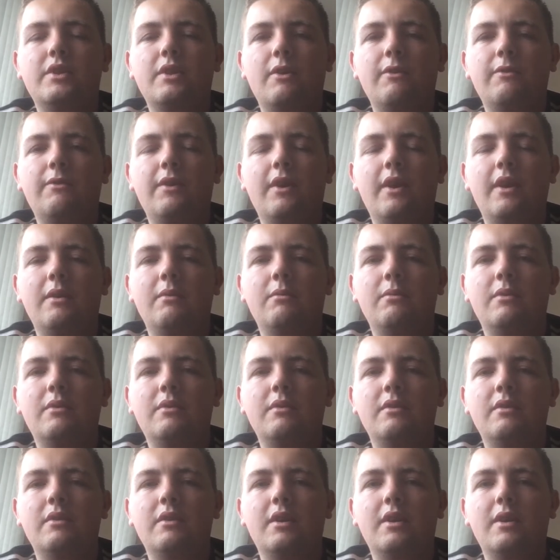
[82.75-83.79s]
don't think
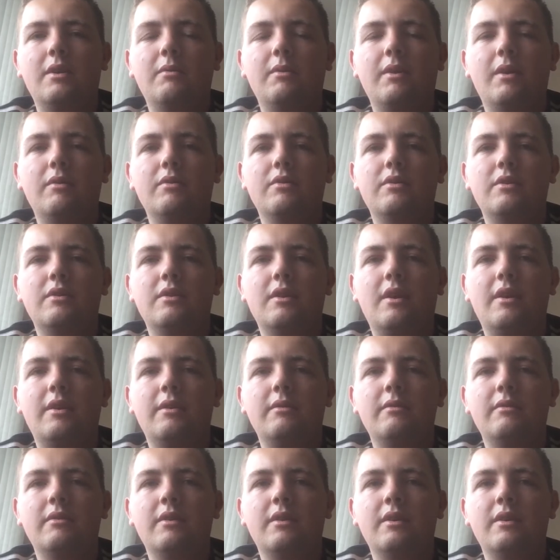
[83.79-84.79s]
anyone else is like